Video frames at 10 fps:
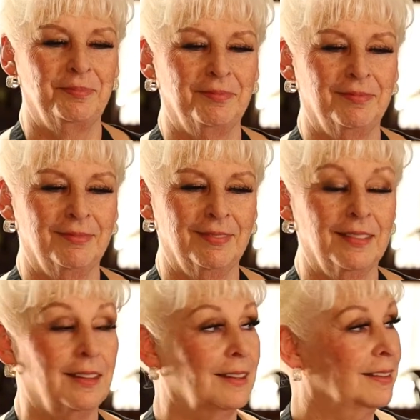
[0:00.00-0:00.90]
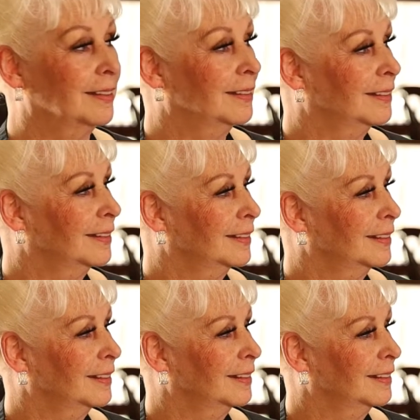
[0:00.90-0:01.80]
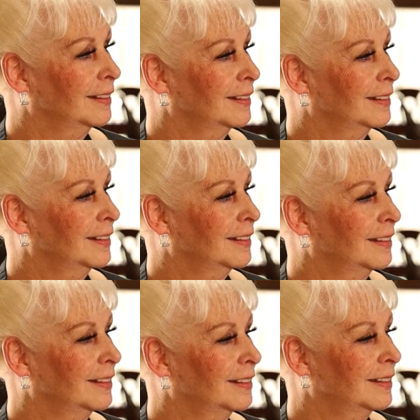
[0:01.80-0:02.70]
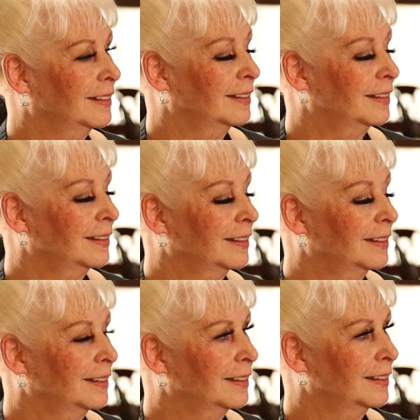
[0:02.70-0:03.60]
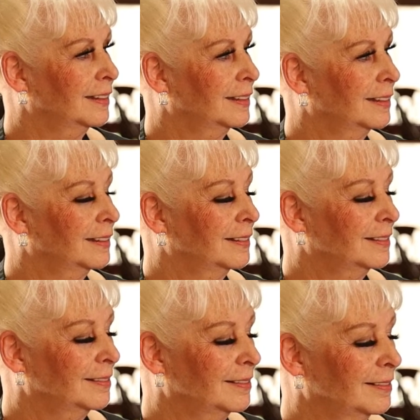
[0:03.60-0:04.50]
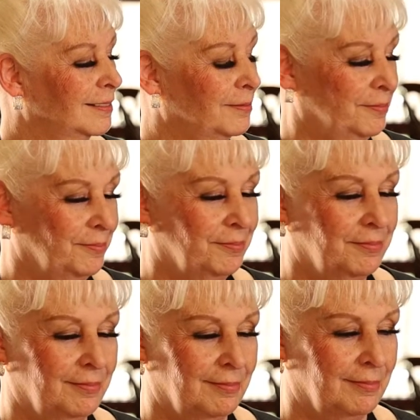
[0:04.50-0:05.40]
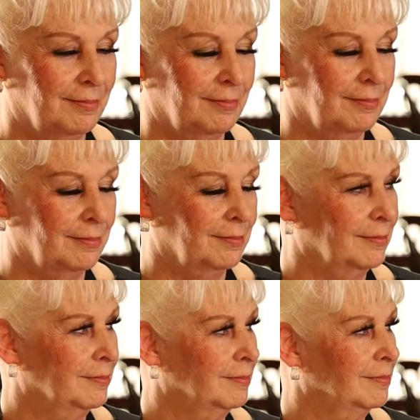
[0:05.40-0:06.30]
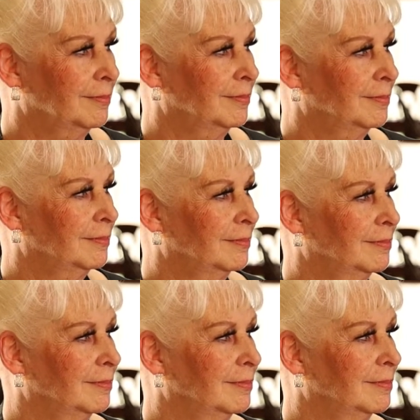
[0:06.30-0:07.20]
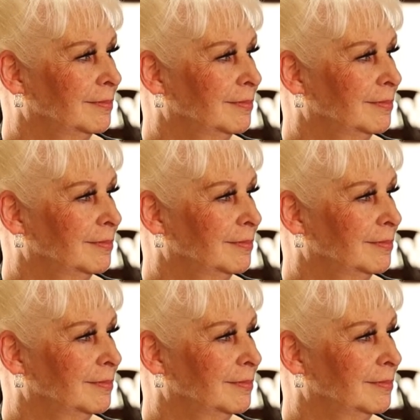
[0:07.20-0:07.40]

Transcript: The person shown says nothing.